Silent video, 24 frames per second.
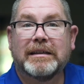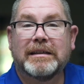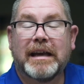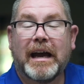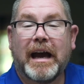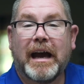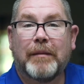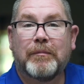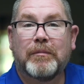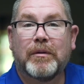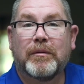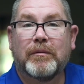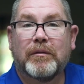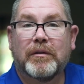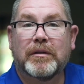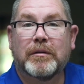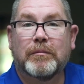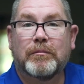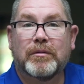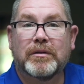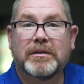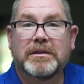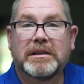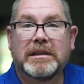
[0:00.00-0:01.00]
to happen with the
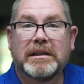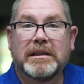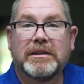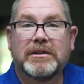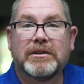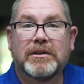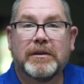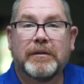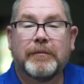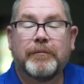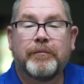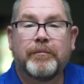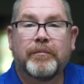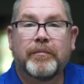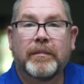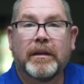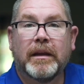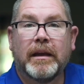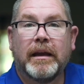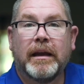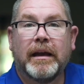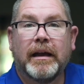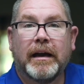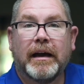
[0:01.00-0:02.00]
procedure.
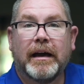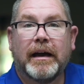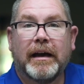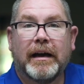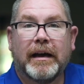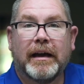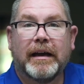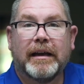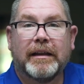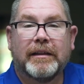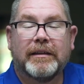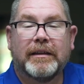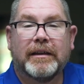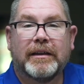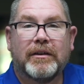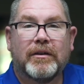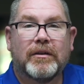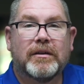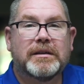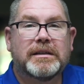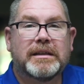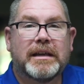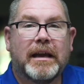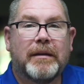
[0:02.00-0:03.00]
The
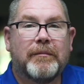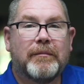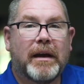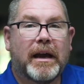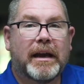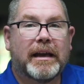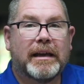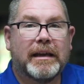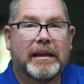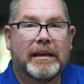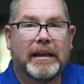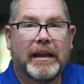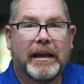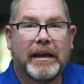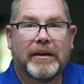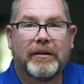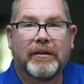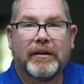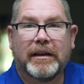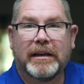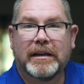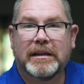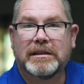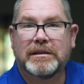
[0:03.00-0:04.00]
nurse came back in
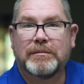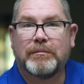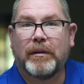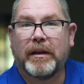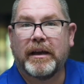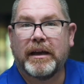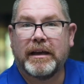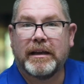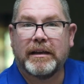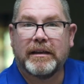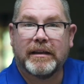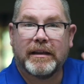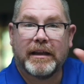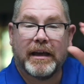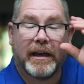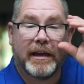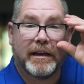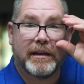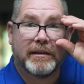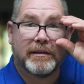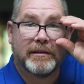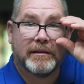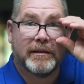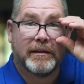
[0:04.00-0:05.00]
later and explained
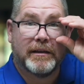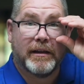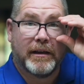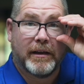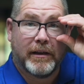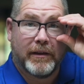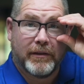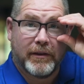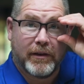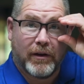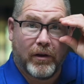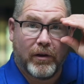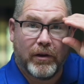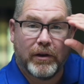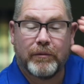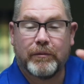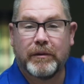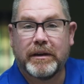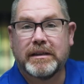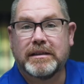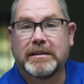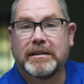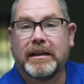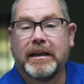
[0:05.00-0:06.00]
that the only
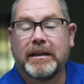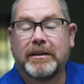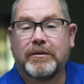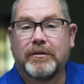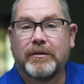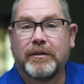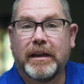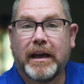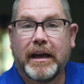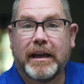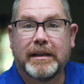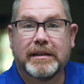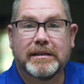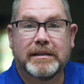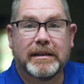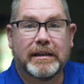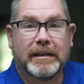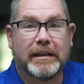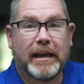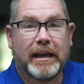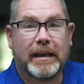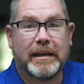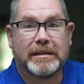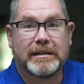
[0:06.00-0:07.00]
reason they do that is in
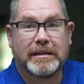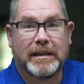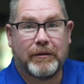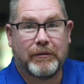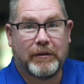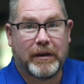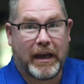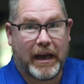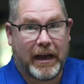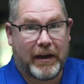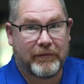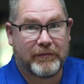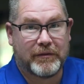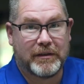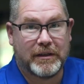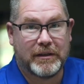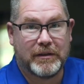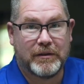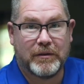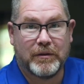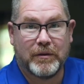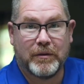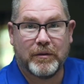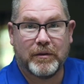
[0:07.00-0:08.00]
case they would have to
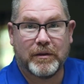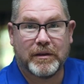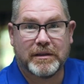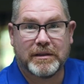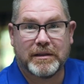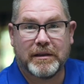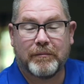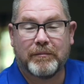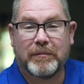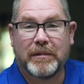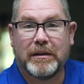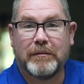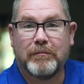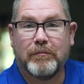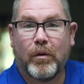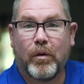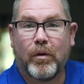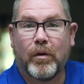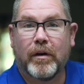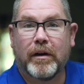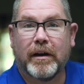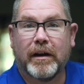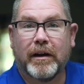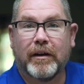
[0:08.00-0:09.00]
do something
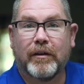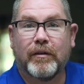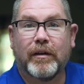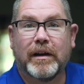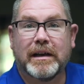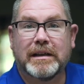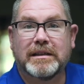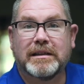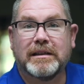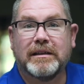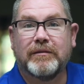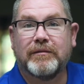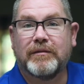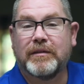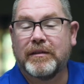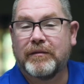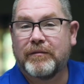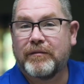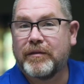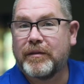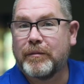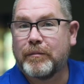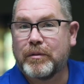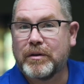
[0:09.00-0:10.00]
more aggressive
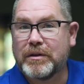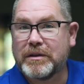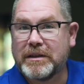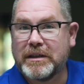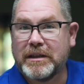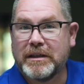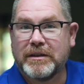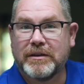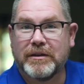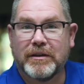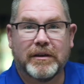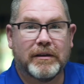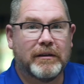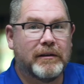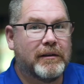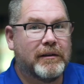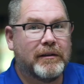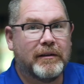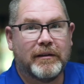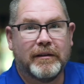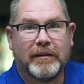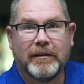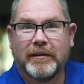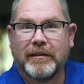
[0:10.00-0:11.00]
if the procedure,
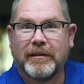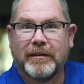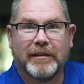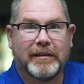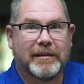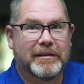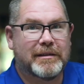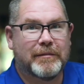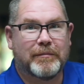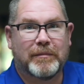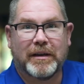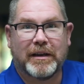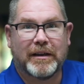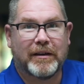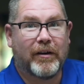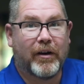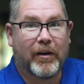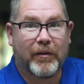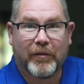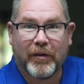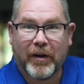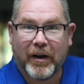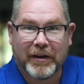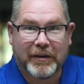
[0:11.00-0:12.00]
something had
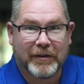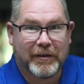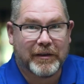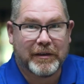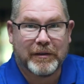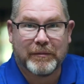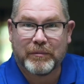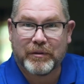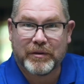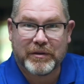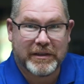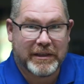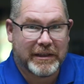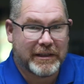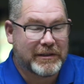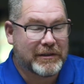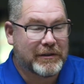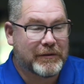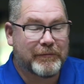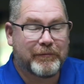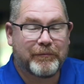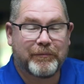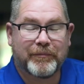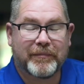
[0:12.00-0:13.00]
gone wrong during the procedure.